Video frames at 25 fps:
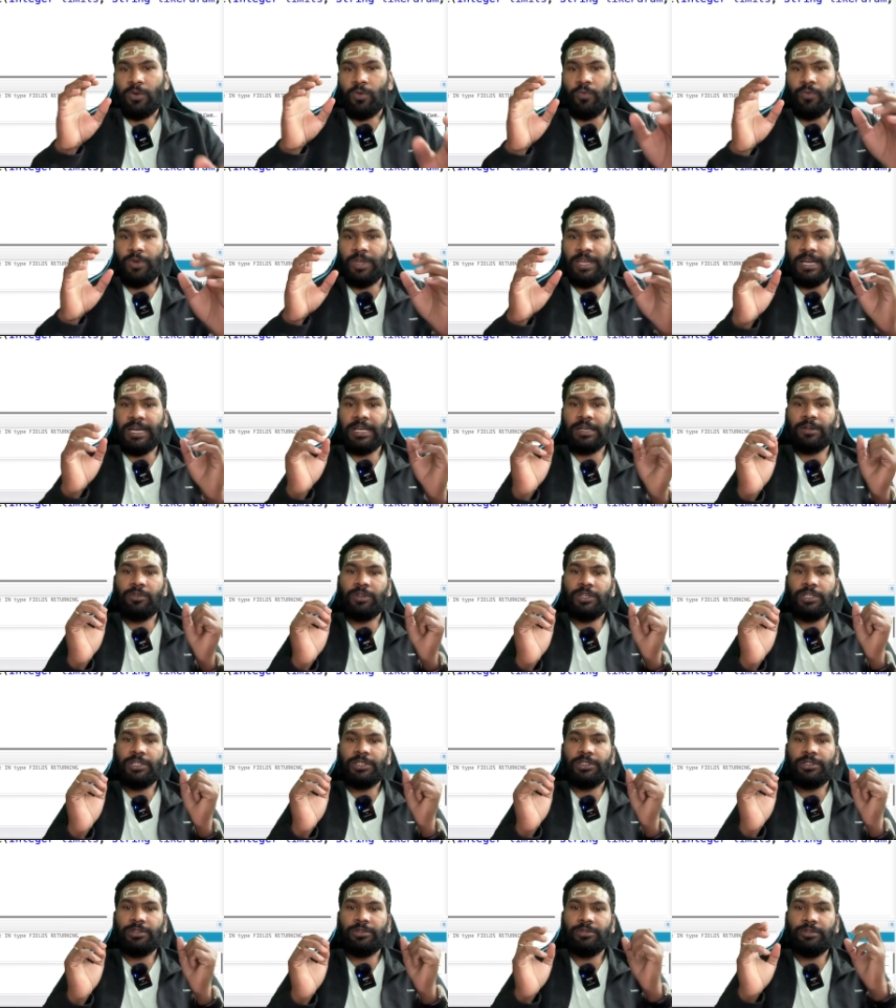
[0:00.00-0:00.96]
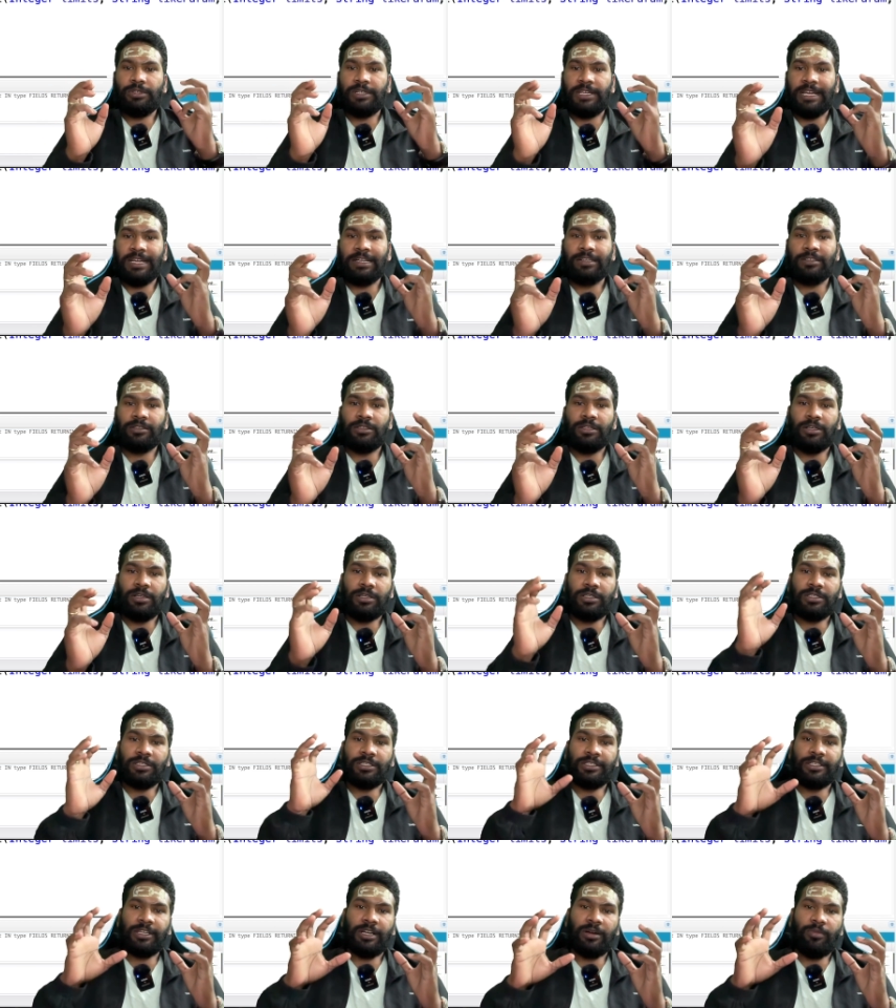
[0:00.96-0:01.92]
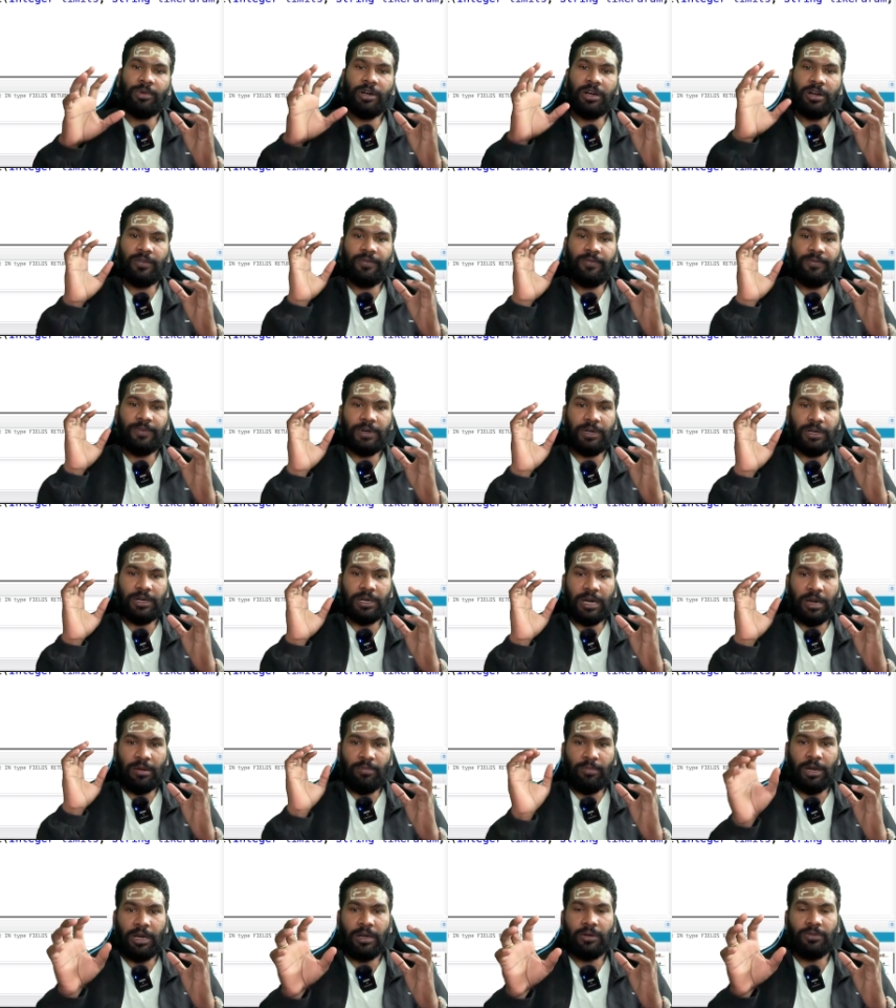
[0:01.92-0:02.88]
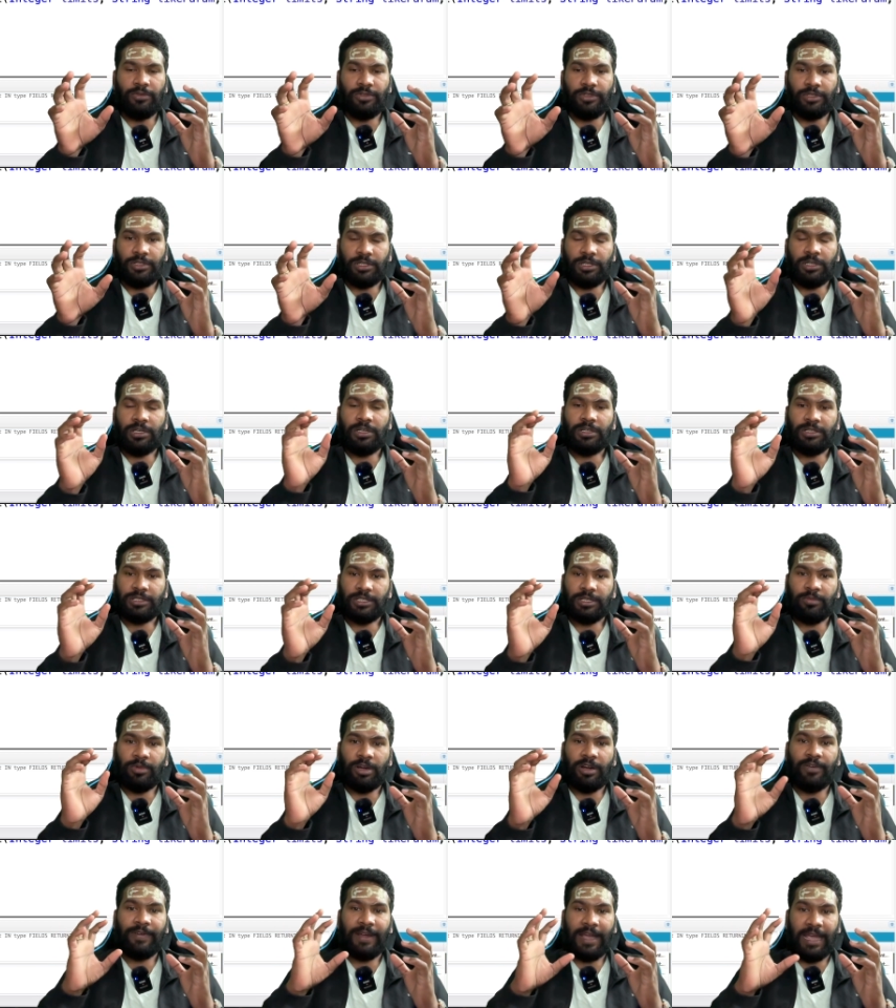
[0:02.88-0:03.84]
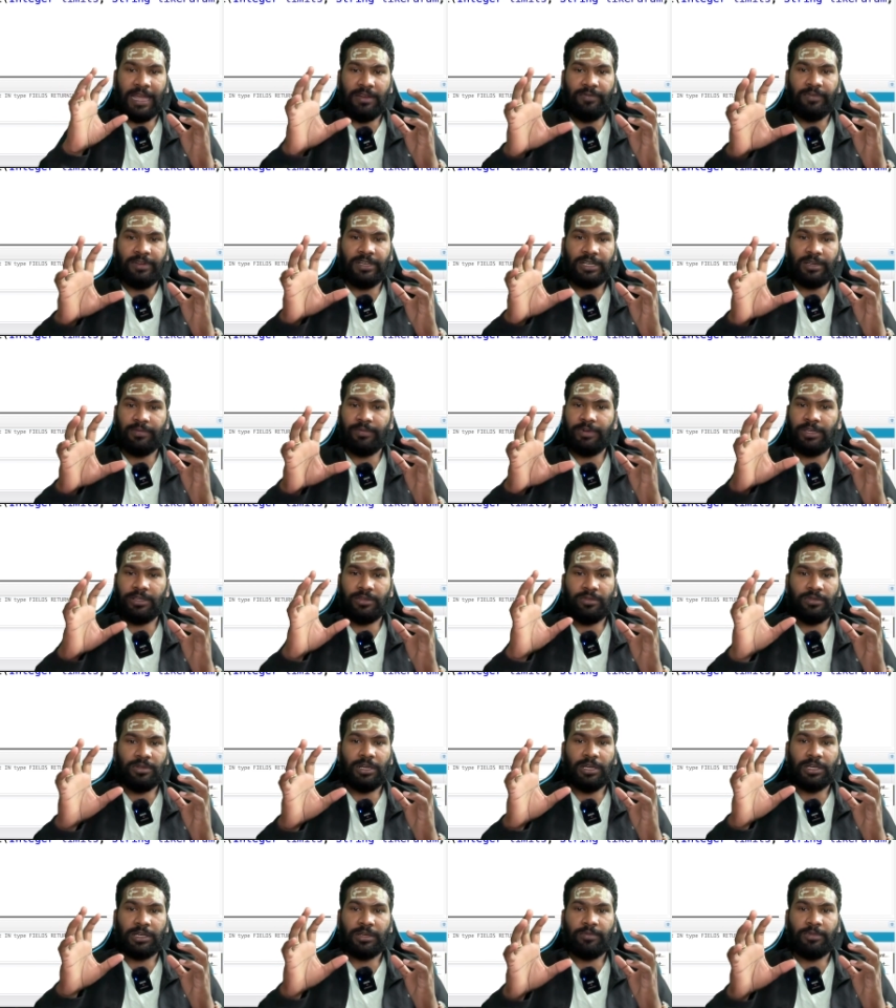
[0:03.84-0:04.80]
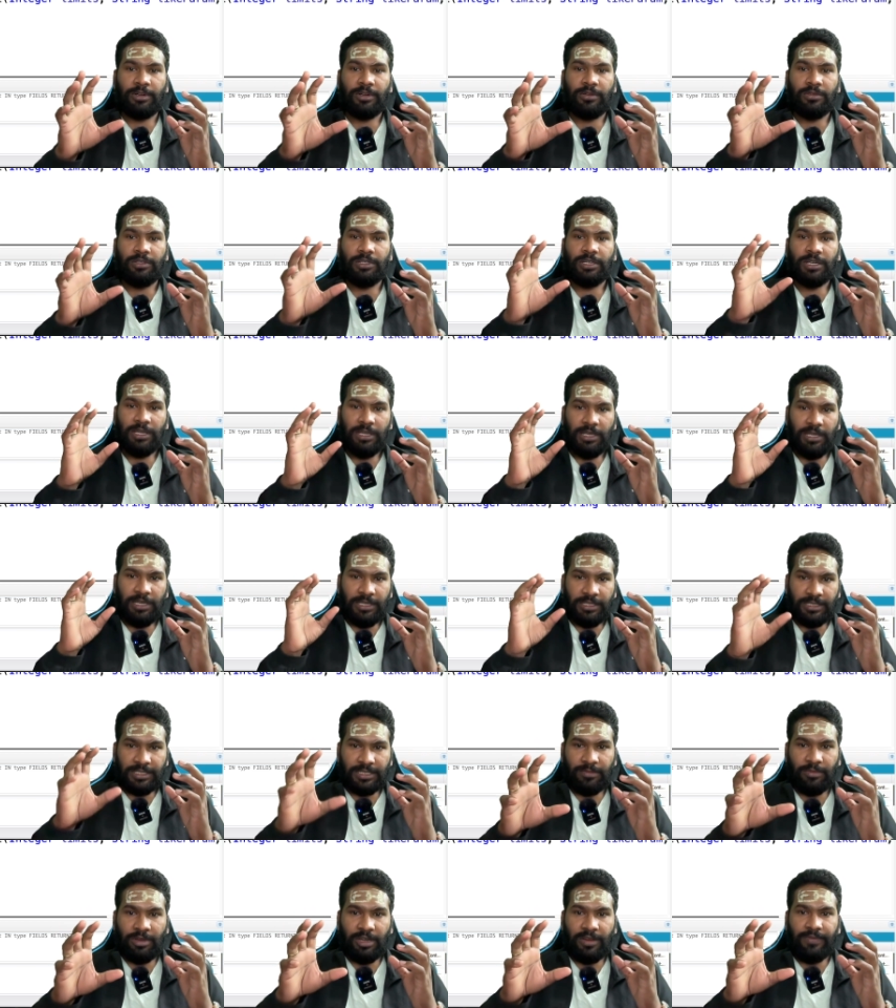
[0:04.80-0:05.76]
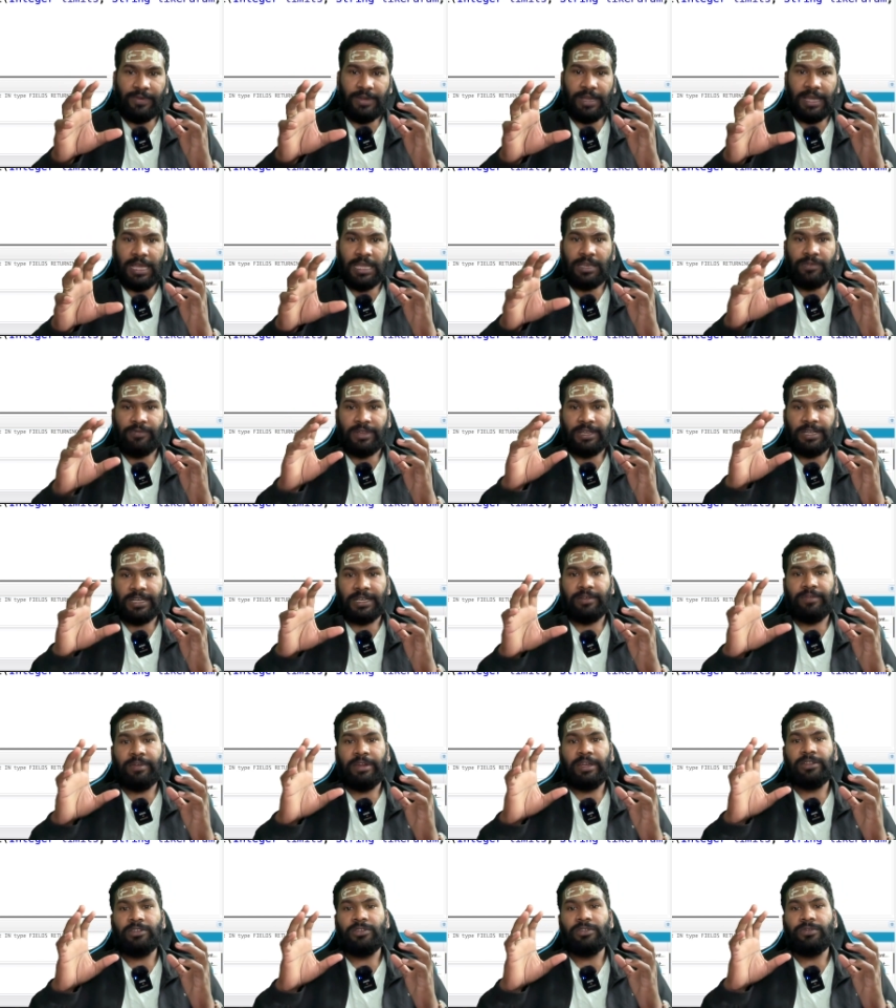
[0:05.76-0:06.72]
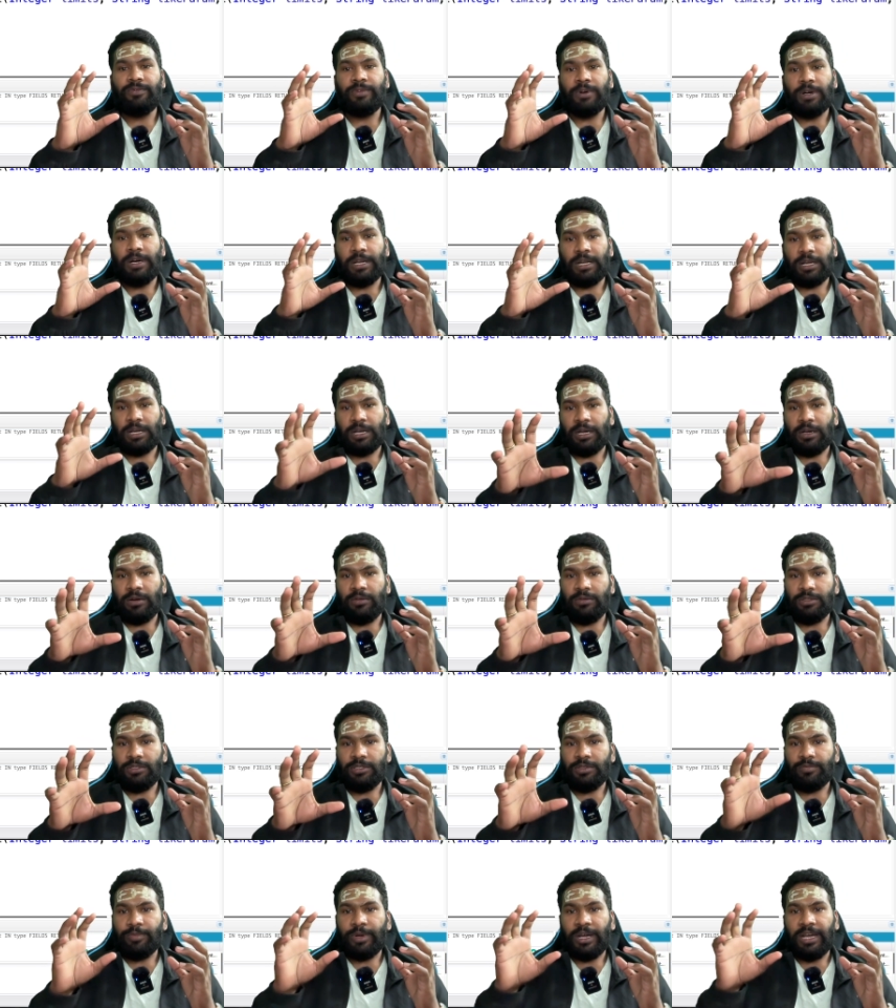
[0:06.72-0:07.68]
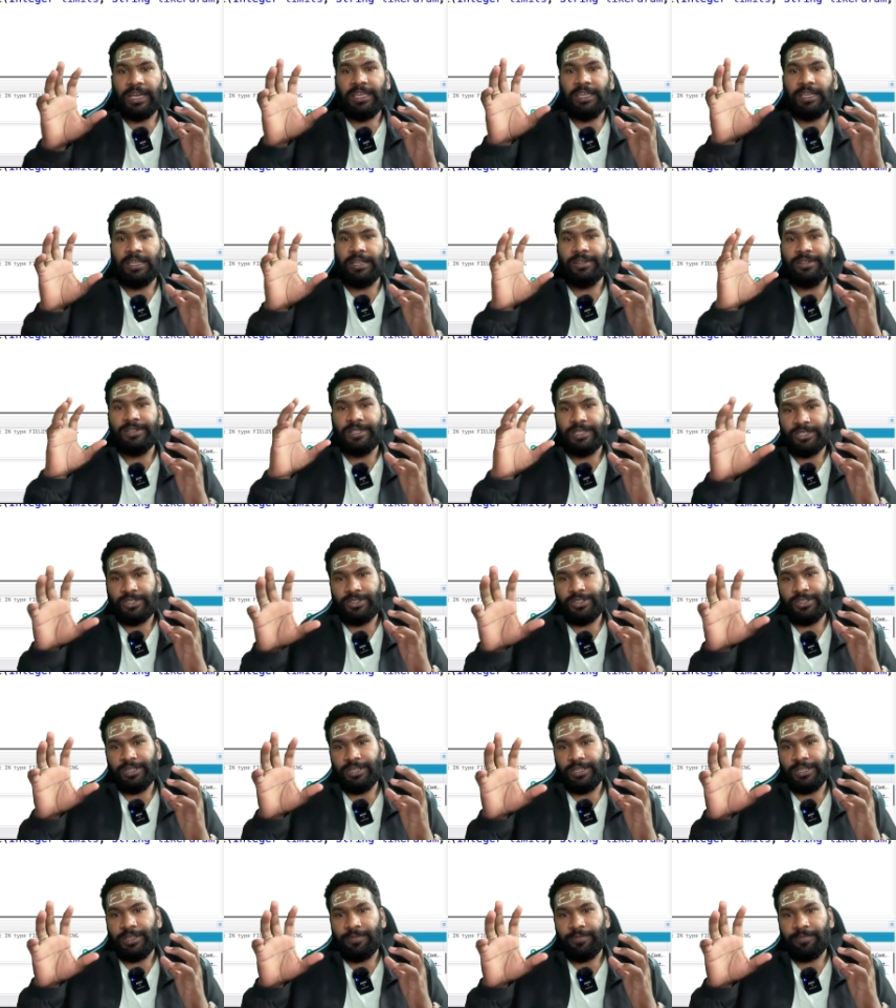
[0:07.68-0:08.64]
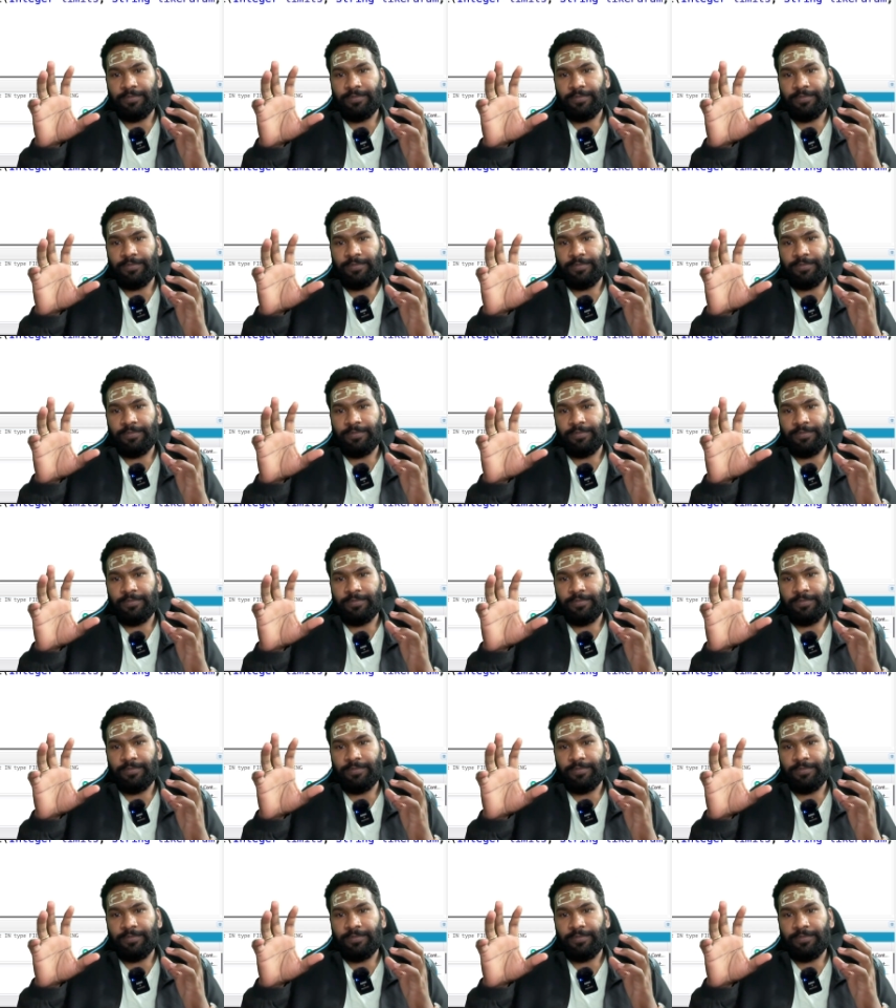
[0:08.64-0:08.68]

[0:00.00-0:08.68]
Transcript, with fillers: we are going to get the sum of amount sum of annual revenue not amount sum of annual revenue for account by industry